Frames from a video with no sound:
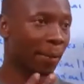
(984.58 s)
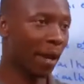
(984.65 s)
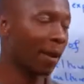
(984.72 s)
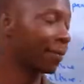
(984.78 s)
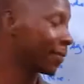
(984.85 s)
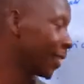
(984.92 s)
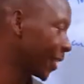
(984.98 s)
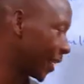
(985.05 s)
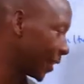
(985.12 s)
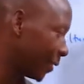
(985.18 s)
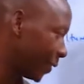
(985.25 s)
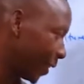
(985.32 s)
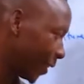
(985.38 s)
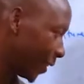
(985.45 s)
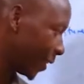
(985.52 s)
after
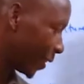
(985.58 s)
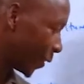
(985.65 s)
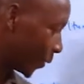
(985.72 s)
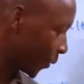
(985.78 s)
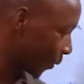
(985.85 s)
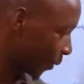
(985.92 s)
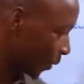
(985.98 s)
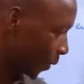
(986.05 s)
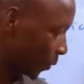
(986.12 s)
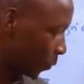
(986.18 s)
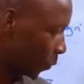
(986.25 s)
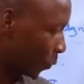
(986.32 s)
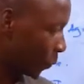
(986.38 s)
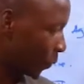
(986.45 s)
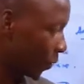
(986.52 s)
cultivating those
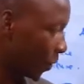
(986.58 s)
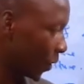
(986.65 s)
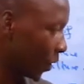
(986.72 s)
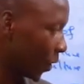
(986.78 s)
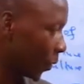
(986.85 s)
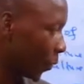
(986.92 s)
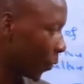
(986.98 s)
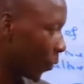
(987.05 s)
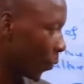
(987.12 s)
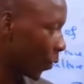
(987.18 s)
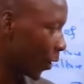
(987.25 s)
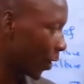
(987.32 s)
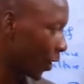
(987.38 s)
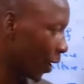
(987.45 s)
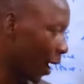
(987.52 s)
crops and the
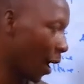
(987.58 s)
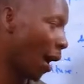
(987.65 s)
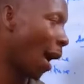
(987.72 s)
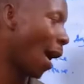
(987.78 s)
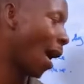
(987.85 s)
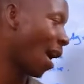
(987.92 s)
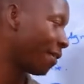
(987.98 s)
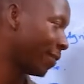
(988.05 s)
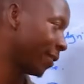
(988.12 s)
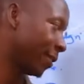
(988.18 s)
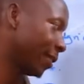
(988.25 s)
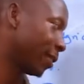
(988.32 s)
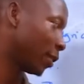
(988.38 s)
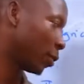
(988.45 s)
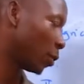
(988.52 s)
growing and the
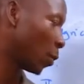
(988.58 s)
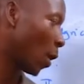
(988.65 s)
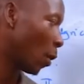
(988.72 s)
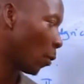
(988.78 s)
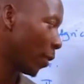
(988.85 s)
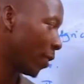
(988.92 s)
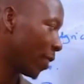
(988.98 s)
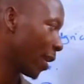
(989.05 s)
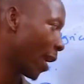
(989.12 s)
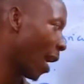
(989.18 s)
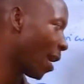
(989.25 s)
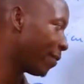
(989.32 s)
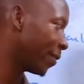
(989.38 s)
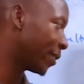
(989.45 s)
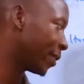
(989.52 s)
harvesting. So when they
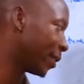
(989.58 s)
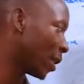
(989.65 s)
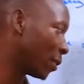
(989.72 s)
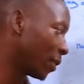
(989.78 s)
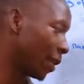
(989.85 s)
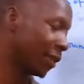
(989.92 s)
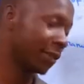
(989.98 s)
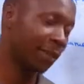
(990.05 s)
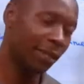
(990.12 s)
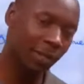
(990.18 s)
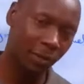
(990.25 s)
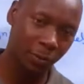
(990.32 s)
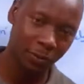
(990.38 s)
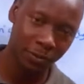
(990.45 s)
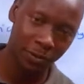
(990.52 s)
harvest now, they
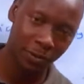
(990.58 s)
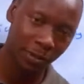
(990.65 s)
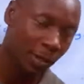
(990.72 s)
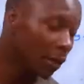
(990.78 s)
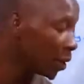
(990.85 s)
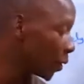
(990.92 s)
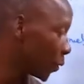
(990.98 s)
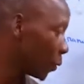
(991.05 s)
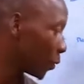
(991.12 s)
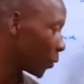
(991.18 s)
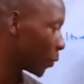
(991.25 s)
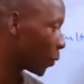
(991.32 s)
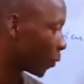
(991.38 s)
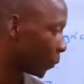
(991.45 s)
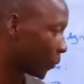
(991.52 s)
send those
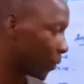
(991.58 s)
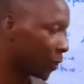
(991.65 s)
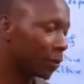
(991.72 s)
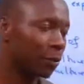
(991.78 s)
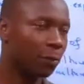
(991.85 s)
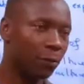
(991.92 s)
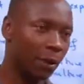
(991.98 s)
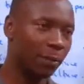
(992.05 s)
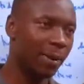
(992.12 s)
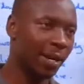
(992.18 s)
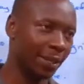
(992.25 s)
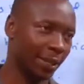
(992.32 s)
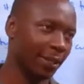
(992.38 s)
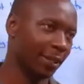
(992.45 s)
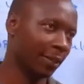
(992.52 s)
crops to the
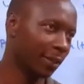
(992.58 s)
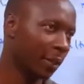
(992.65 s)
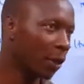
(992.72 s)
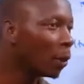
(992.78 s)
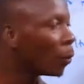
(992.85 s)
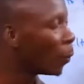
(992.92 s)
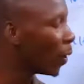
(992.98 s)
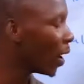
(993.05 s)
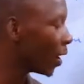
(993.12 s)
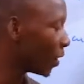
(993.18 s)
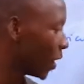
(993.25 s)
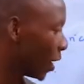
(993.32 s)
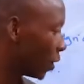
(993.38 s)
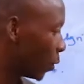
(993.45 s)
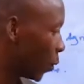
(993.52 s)
market. Where
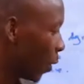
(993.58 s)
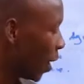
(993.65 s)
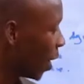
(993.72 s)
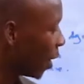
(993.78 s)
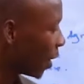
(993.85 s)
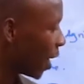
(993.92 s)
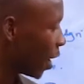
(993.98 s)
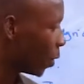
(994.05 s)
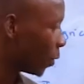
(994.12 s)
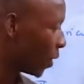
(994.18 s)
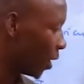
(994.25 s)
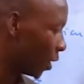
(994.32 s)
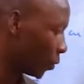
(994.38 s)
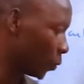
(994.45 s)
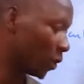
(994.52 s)
now
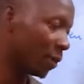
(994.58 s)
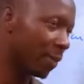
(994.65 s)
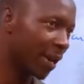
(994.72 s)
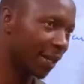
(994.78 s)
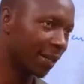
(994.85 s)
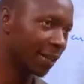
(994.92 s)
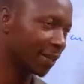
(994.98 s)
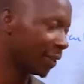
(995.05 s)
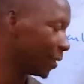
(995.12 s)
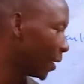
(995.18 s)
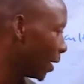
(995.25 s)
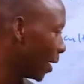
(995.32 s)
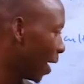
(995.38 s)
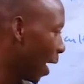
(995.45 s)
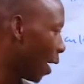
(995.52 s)
they are to the market,
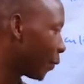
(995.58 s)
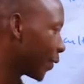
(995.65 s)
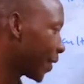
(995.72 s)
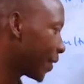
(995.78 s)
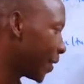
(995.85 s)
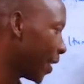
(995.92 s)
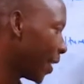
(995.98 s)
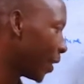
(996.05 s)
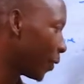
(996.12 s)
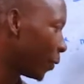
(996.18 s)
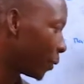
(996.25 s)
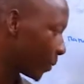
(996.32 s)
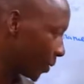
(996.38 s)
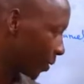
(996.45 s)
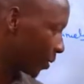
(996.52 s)
after selling
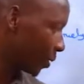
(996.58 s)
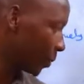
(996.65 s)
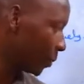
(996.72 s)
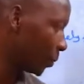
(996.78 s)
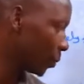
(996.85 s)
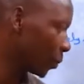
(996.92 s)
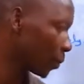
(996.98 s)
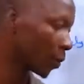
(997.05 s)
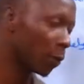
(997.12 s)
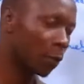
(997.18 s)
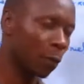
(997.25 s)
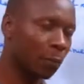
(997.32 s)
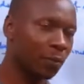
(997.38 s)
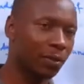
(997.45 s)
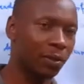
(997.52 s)
those
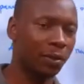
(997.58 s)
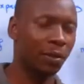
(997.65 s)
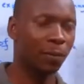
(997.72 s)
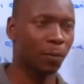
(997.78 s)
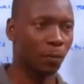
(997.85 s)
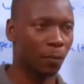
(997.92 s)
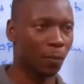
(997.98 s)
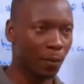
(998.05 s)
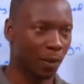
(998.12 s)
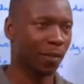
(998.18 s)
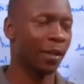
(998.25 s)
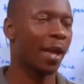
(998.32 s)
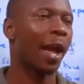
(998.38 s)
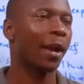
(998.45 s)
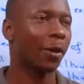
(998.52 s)
crops,
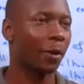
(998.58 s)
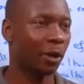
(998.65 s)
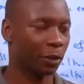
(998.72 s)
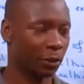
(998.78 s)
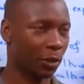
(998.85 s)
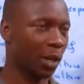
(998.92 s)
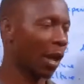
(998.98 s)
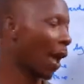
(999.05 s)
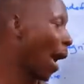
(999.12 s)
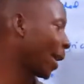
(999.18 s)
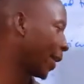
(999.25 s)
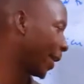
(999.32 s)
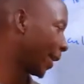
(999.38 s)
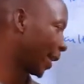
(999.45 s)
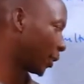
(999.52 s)
the
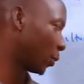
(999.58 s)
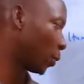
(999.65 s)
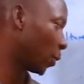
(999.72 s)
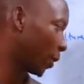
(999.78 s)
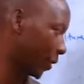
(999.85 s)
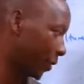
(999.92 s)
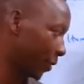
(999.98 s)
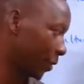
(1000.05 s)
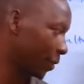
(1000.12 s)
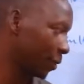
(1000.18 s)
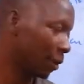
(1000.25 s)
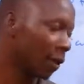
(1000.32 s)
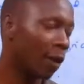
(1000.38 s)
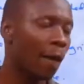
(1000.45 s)
agriculturalist